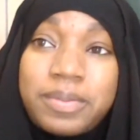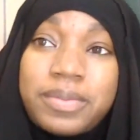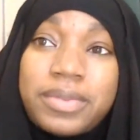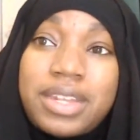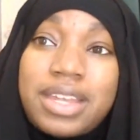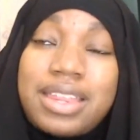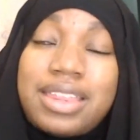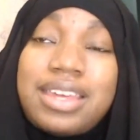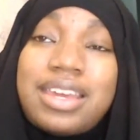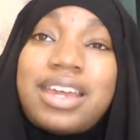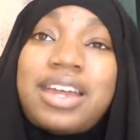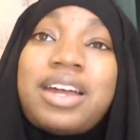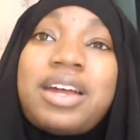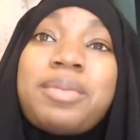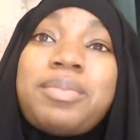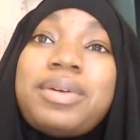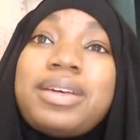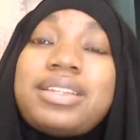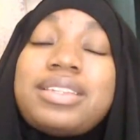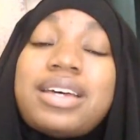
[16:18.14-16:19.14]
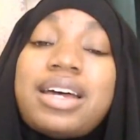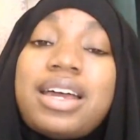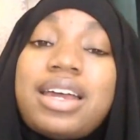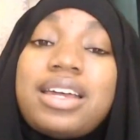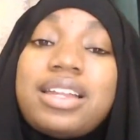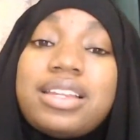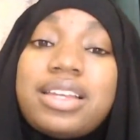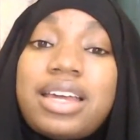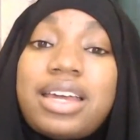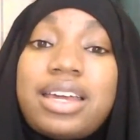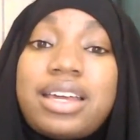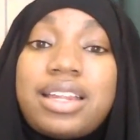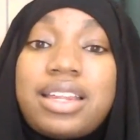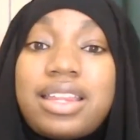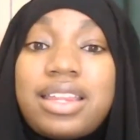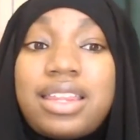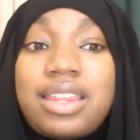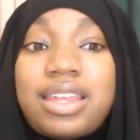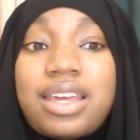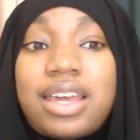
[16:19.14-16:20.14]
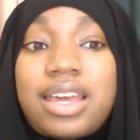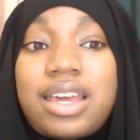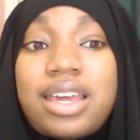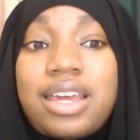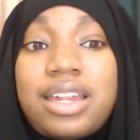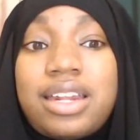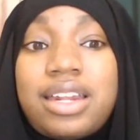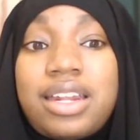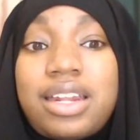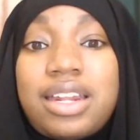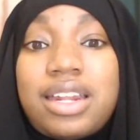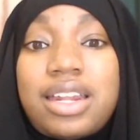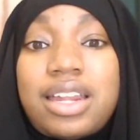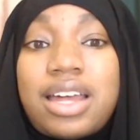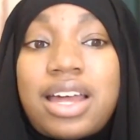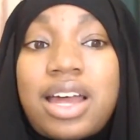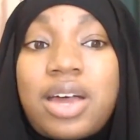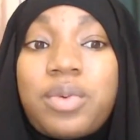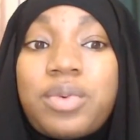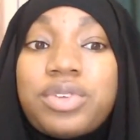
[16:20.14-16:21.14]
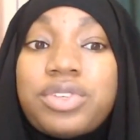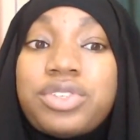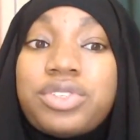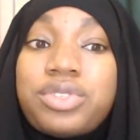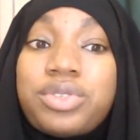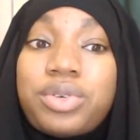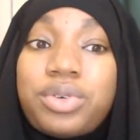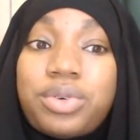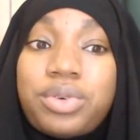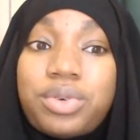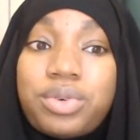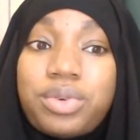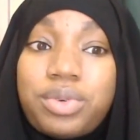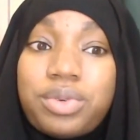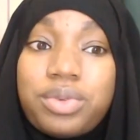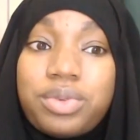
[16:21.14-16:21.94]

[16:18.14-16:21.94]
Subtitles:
The Arabic dialect that I was told